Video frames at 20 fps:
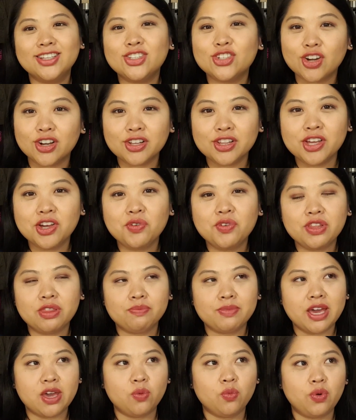struggling with
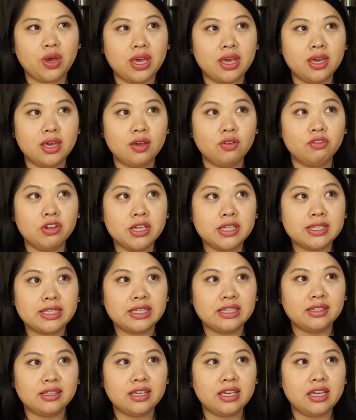my weight
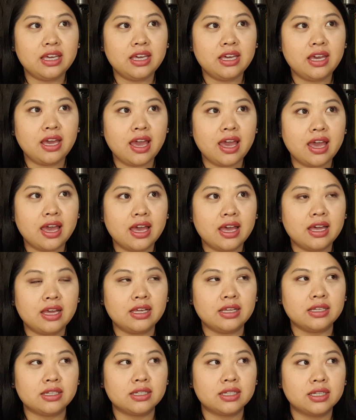recently
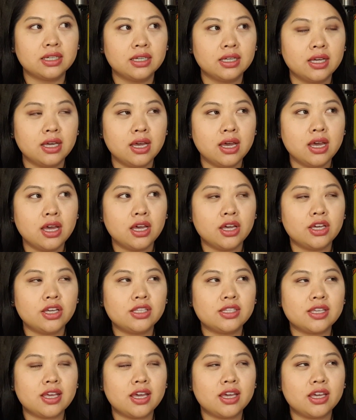and
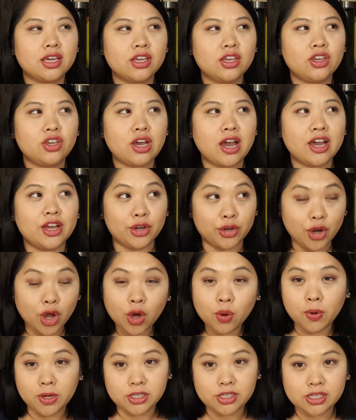it's like I
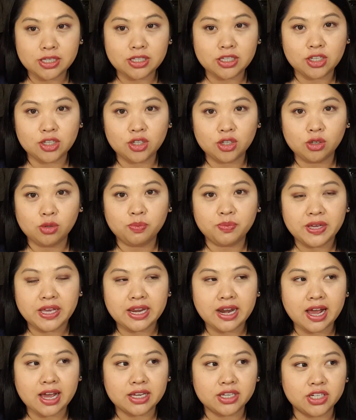know what to do,
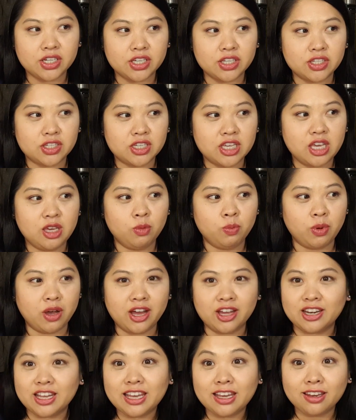but I just keep
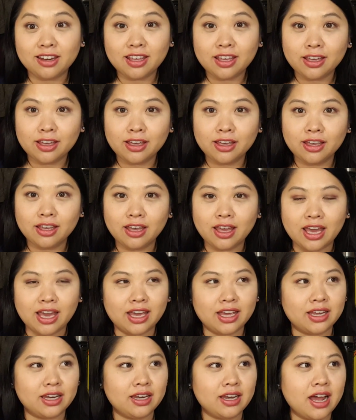on eating
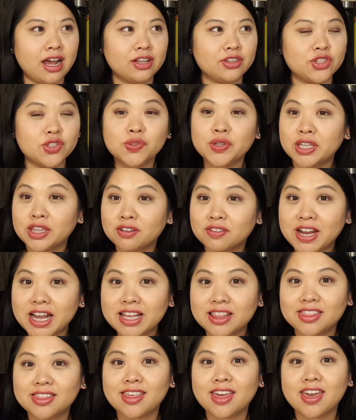and not doing the
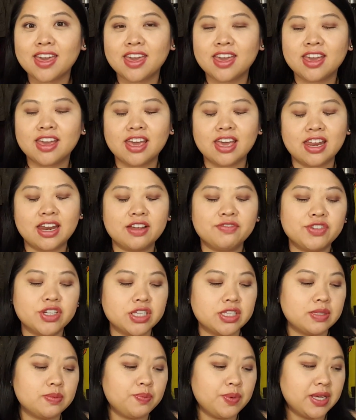right thing. And I've
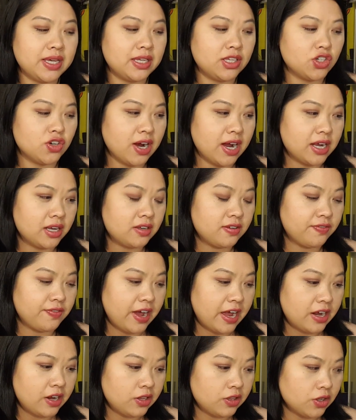just been trying to
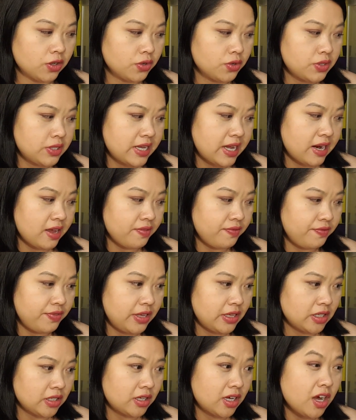find clothes that I
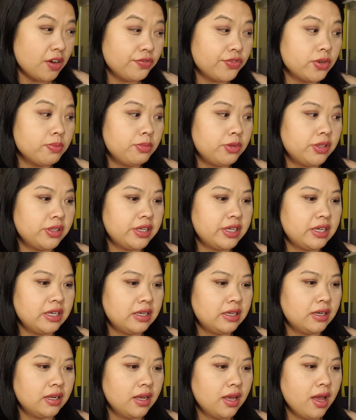feel comfortable
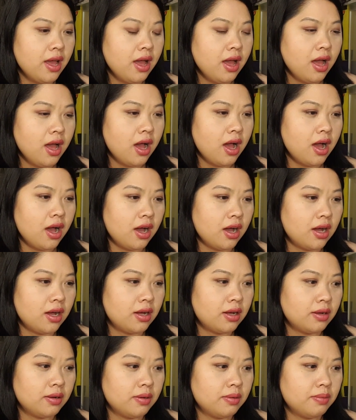in.
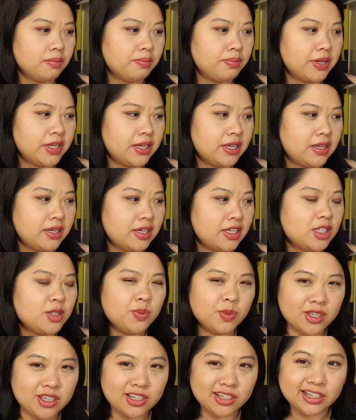Um, but it's
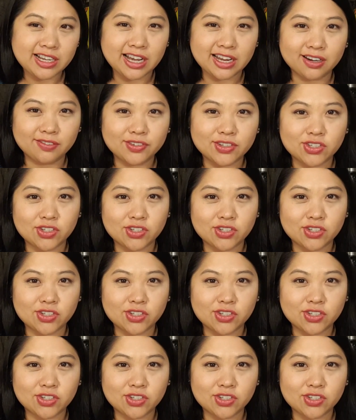been kind of a